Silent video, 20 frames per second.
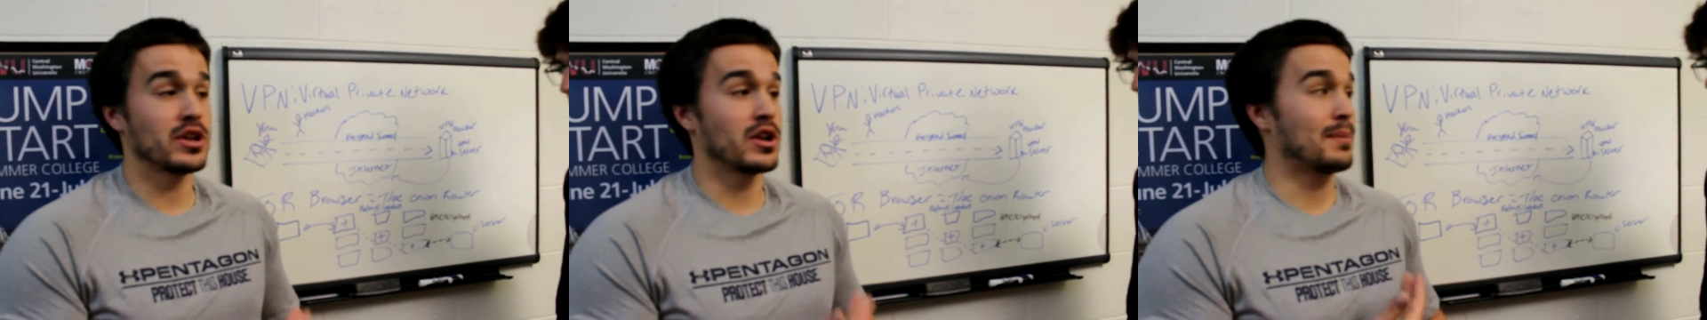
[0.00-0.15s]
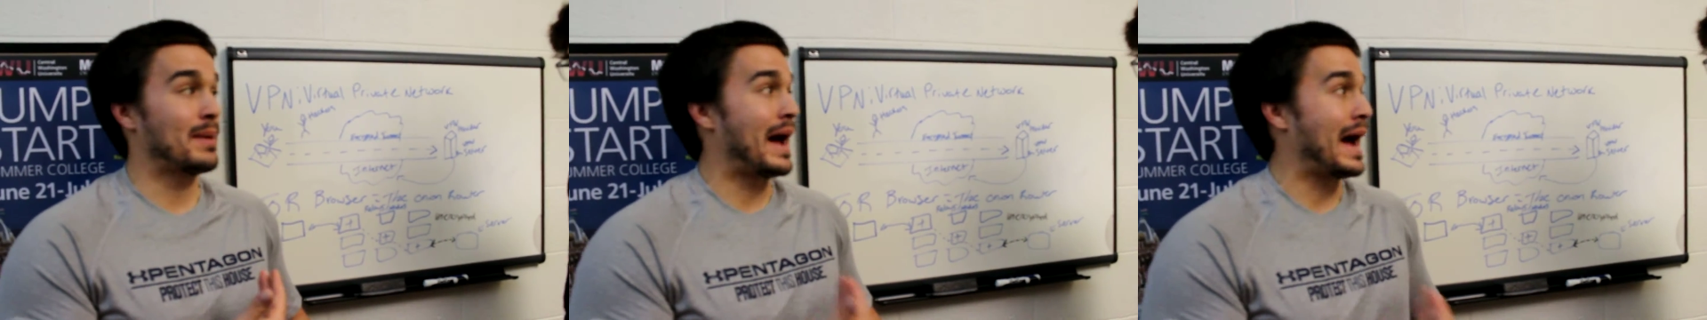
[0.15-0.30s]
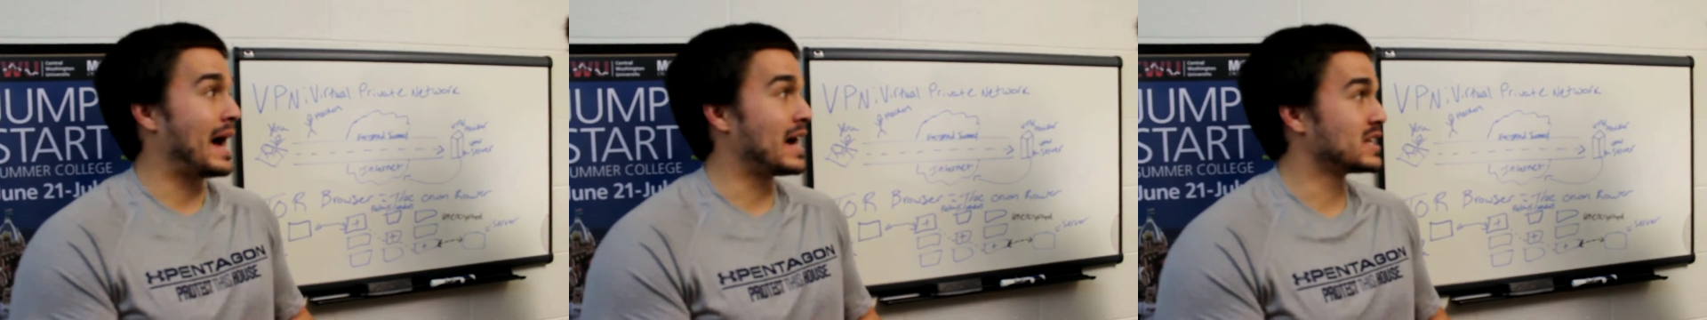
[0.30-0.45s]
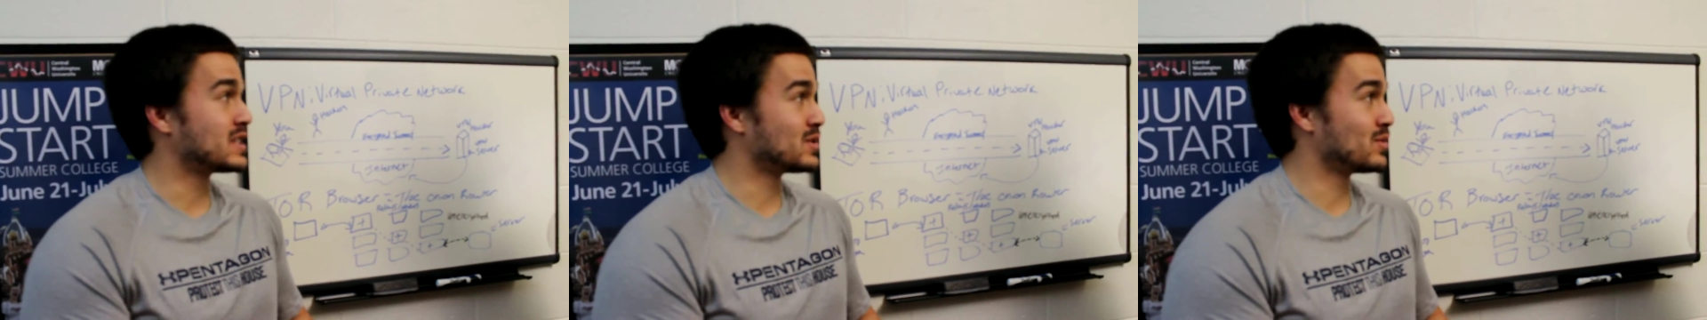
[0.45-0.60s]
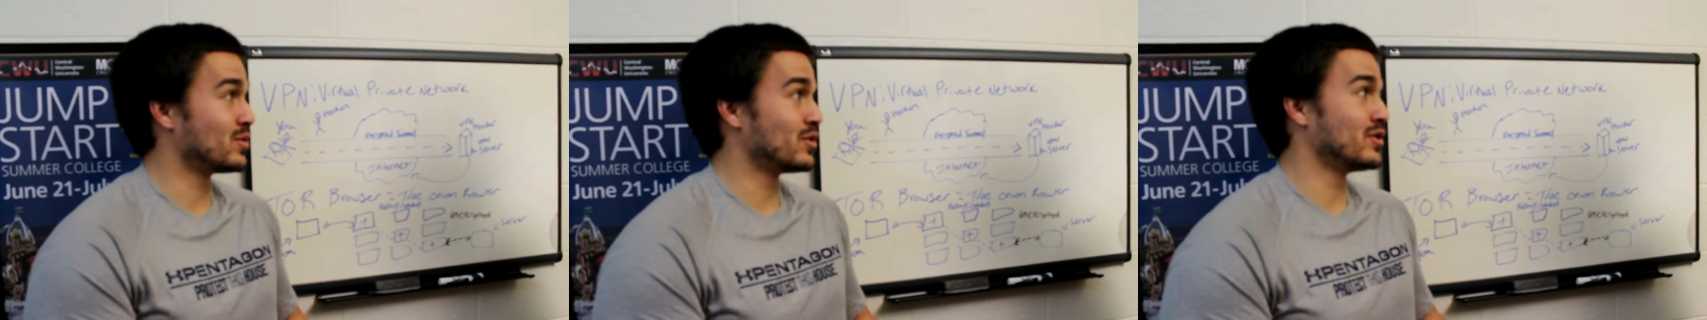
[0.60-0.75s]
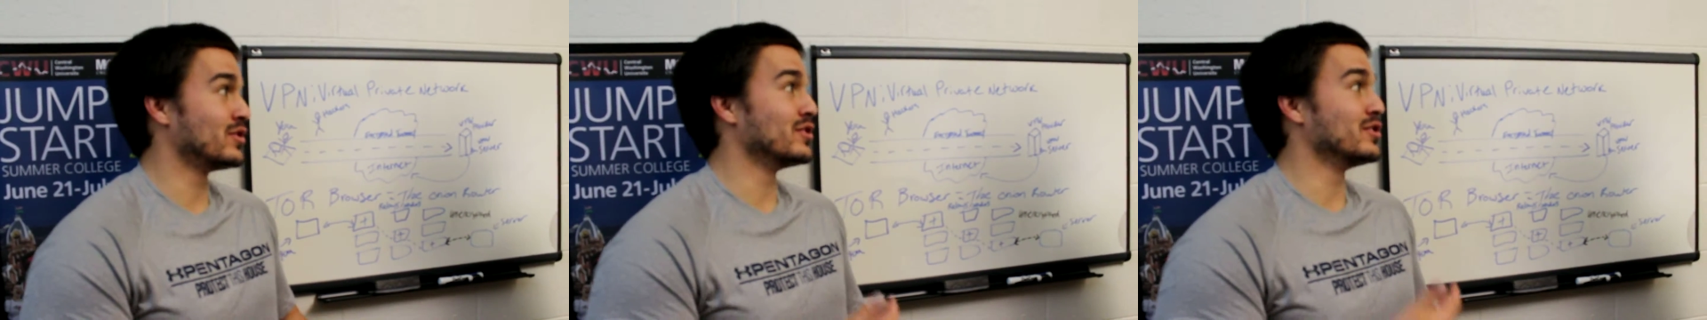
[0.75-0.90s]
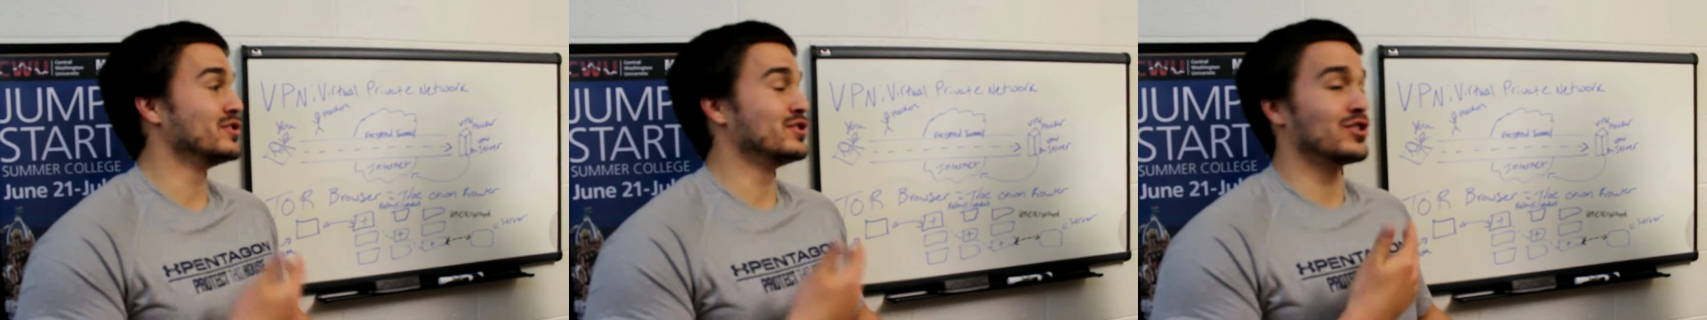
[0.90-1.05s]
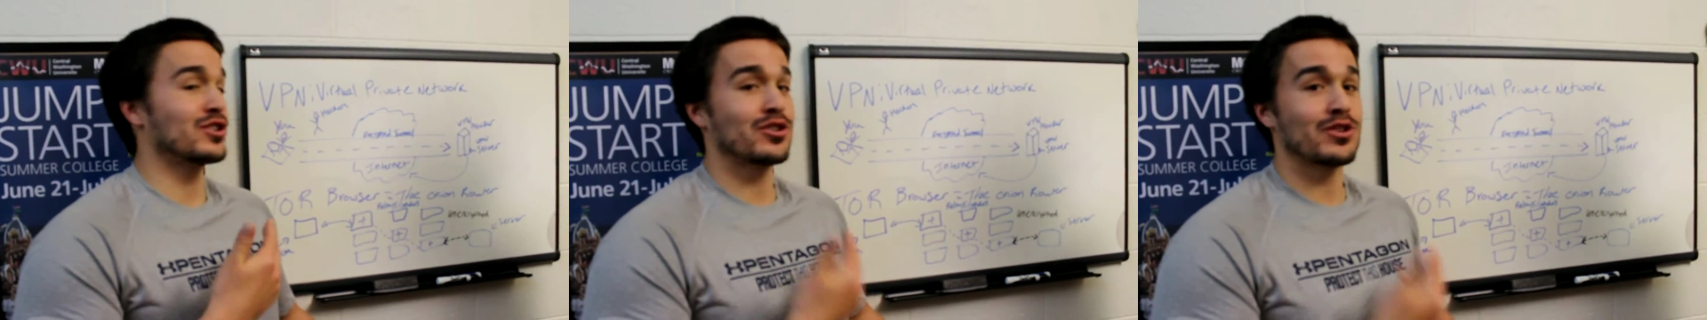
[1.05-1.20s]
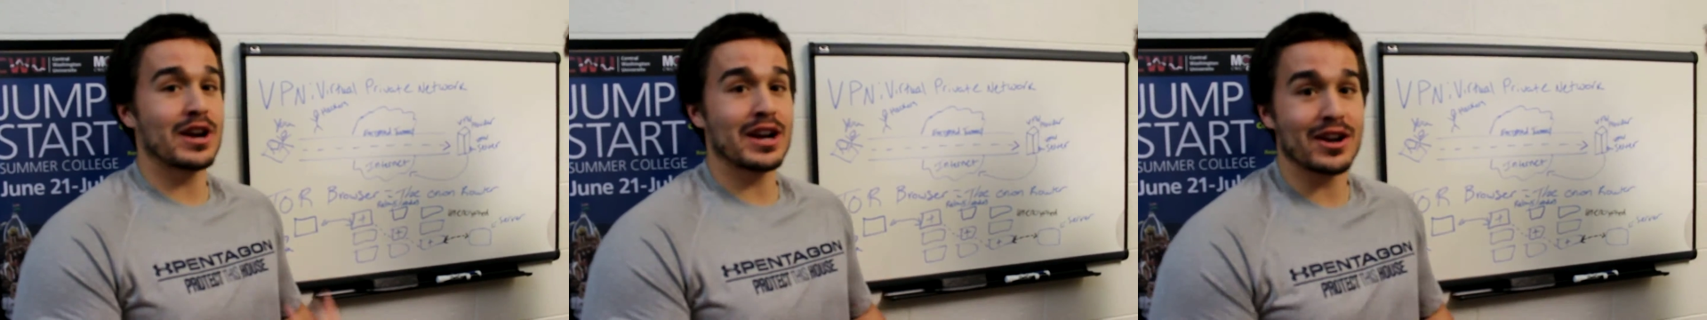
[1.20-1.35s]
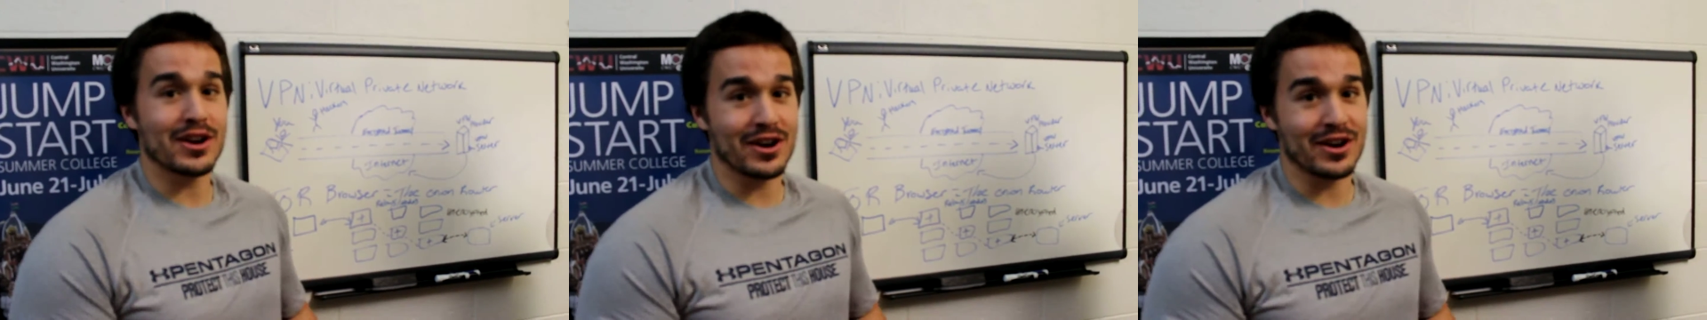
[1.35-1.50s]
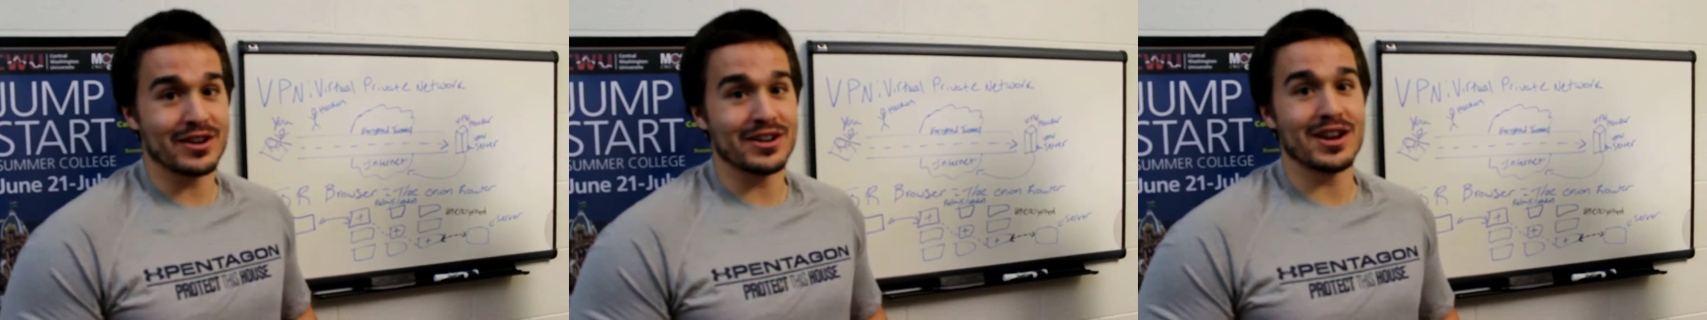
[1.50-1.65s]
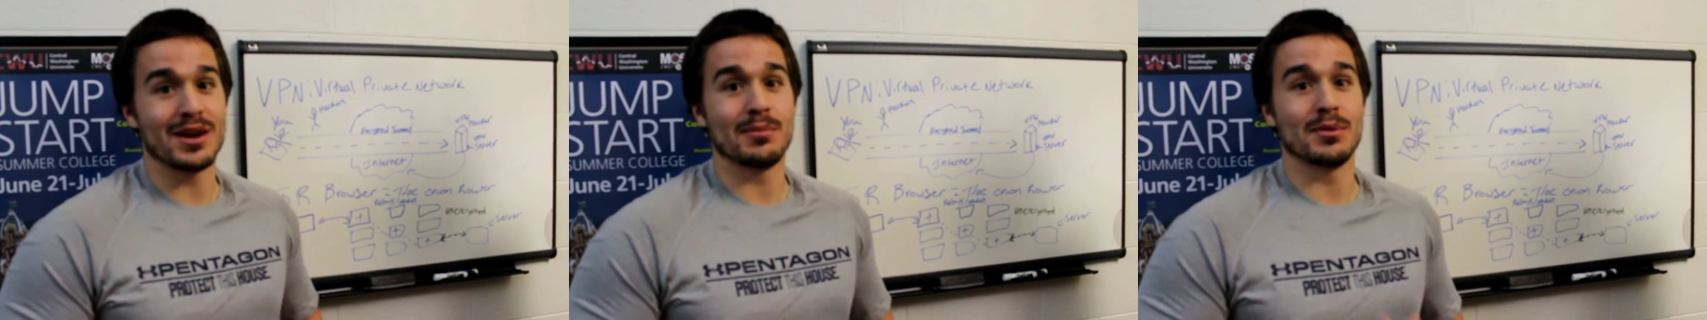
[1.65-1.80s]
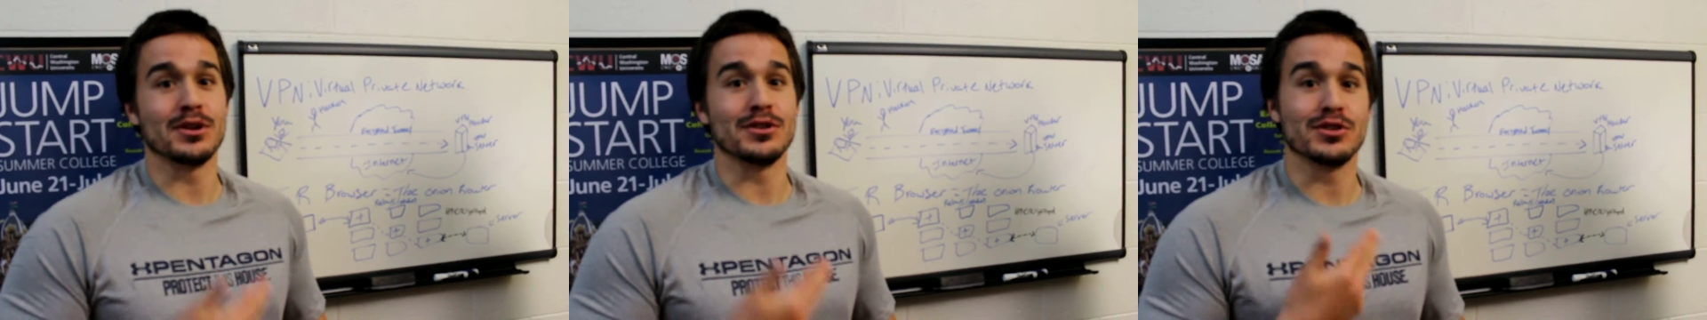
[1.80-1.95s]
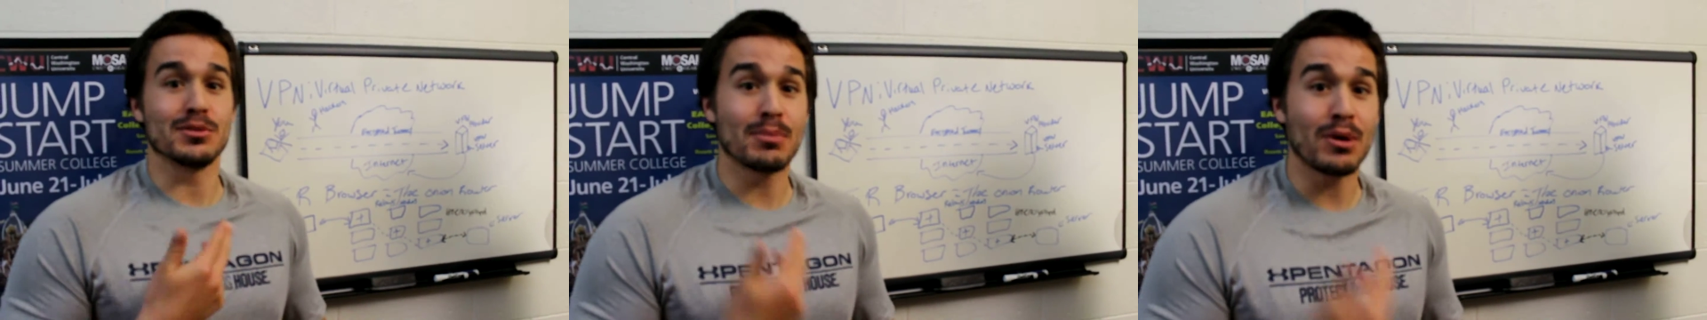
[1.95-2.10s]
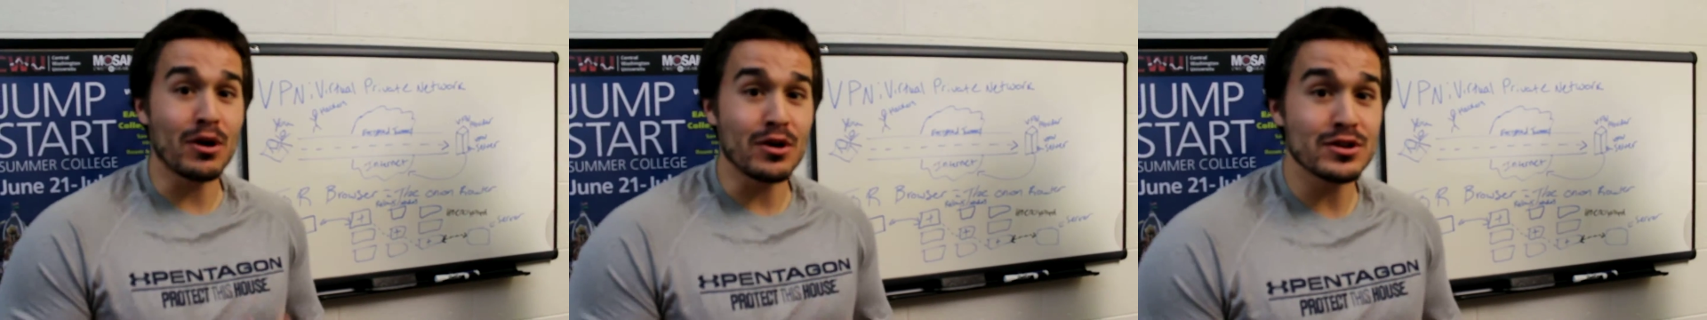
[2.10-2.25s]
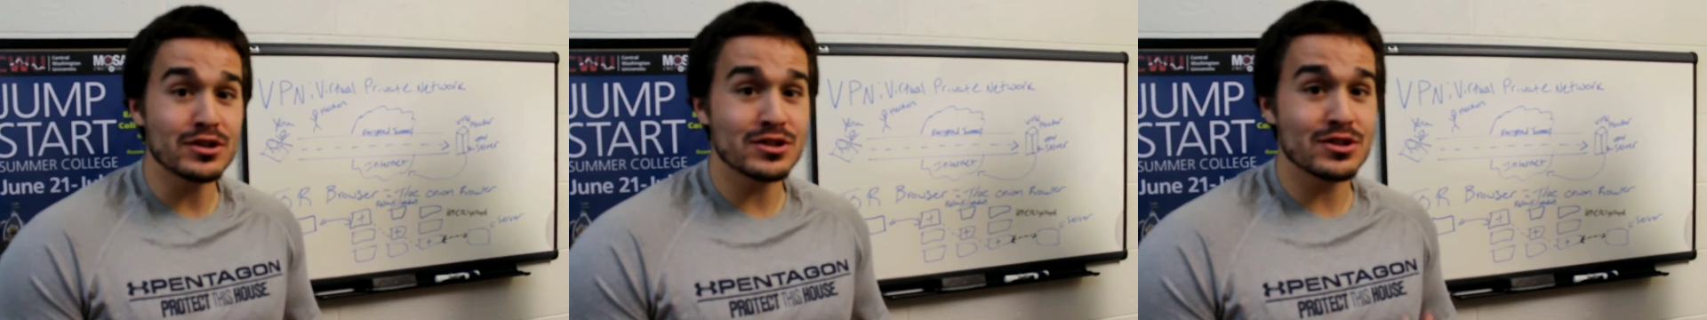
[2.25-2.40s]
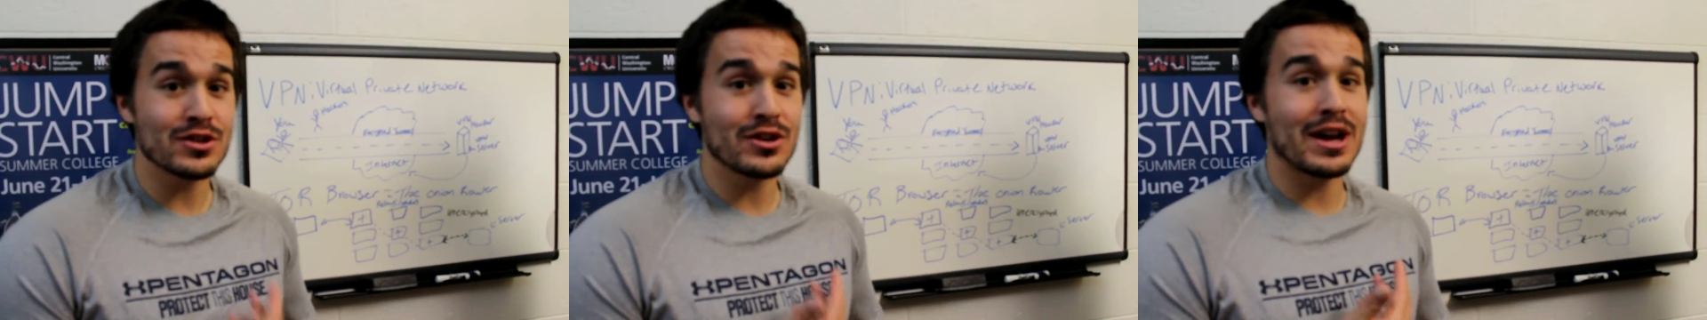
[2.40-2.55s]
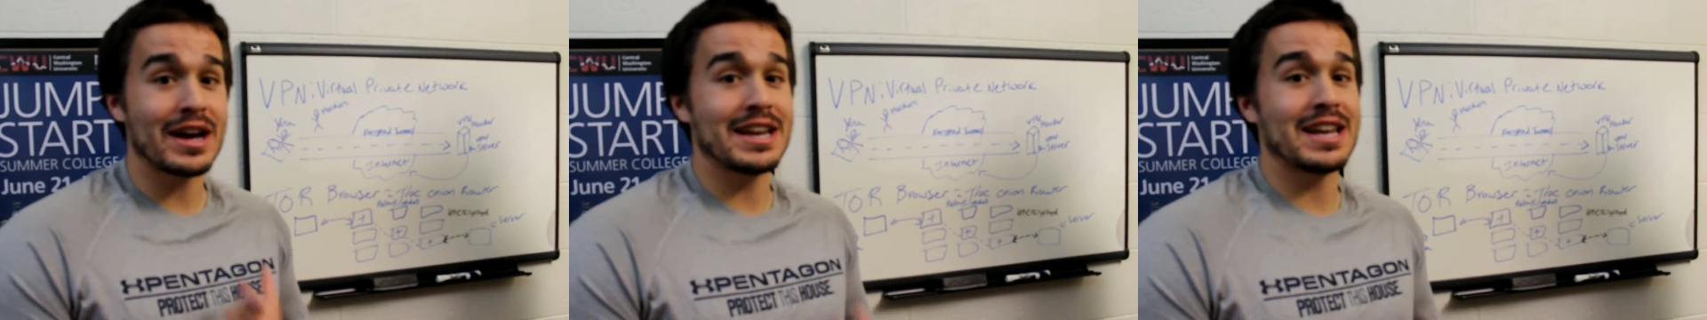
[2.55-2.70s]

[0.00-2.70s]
your passwords, your credit card numbers, your personal